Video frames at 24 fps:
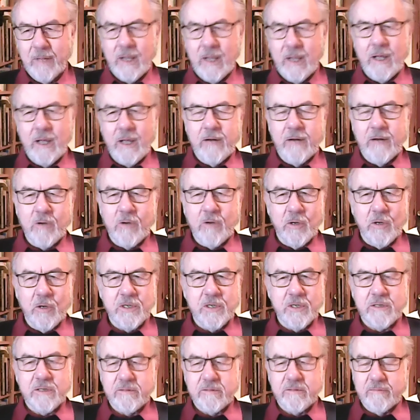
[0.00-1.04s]
and of course
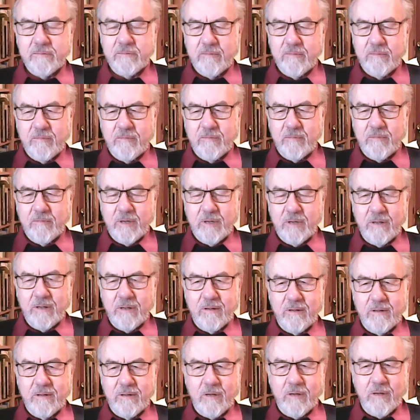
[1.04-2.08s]

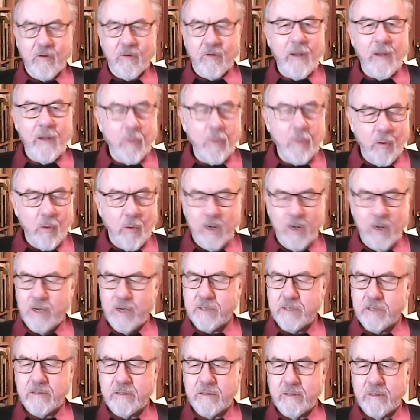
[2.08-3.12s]
the trouble
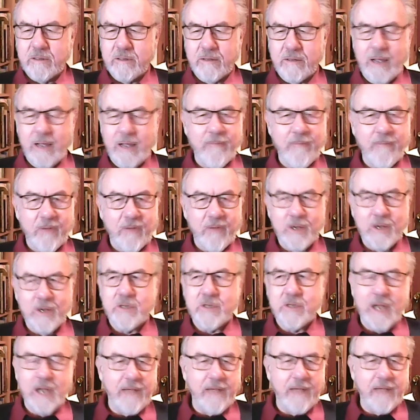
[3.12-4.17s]
was Humphrey used
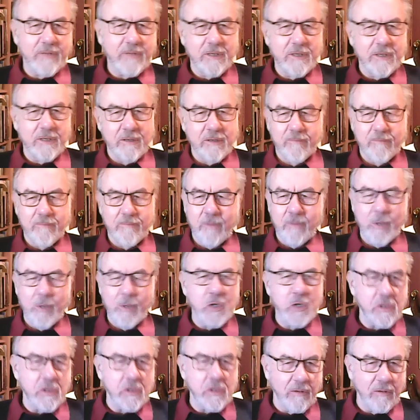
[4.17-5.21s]
to have to do
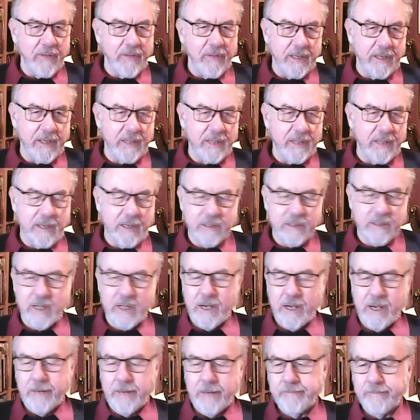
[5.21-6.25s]
promotional things
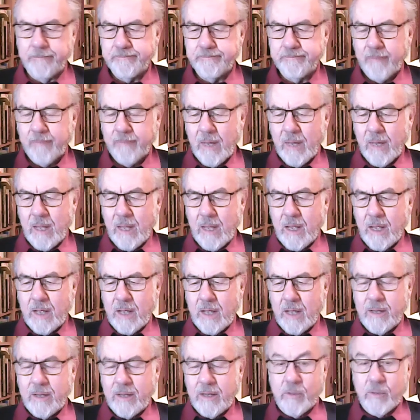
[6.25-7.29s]
outside,
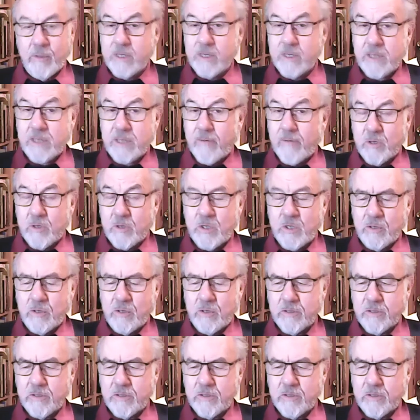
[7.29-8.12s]
and they were the several suits,